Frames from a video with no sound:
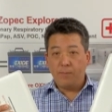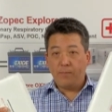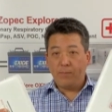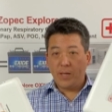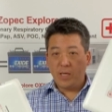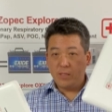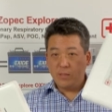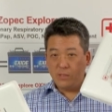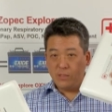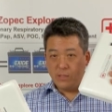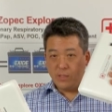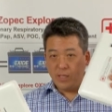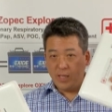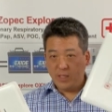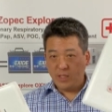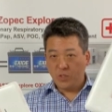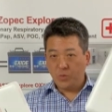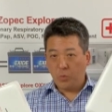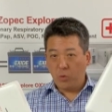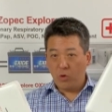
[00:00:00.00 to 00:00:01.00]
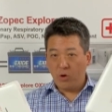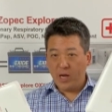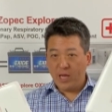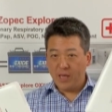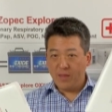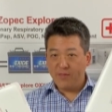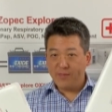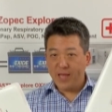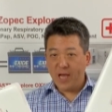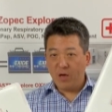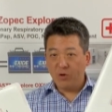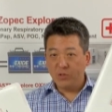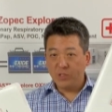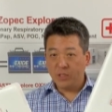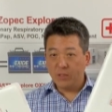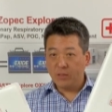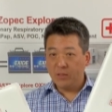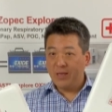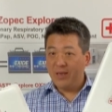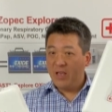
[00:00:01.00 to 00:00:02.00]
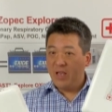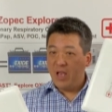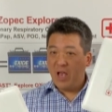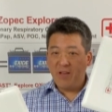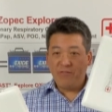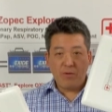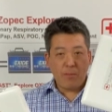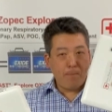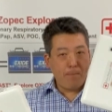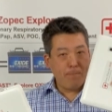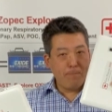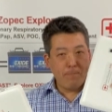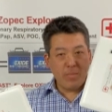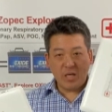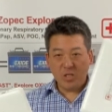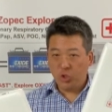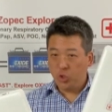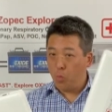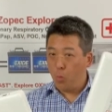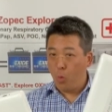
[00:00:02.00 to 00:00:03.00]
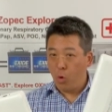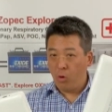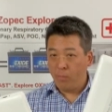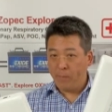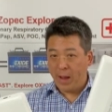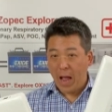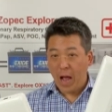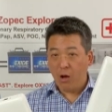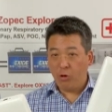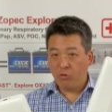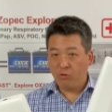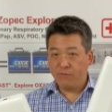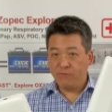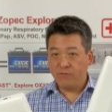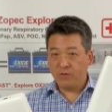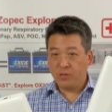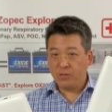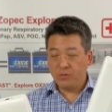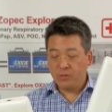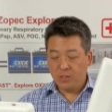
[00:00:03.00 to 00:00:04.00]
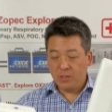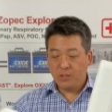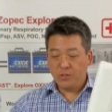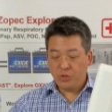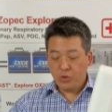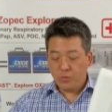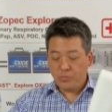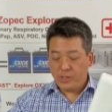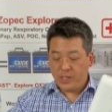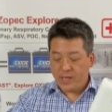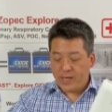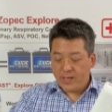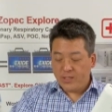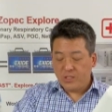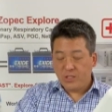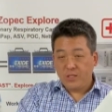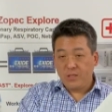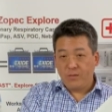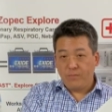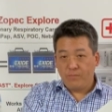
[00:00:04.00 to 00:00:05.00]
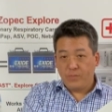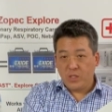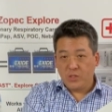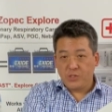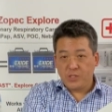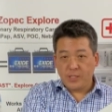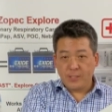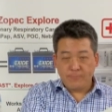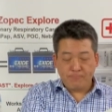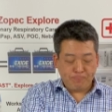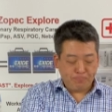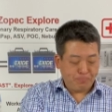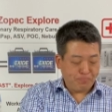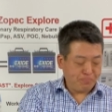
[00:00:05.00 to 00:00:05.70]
but the Explore 8000 have a much more powerful UPS built in.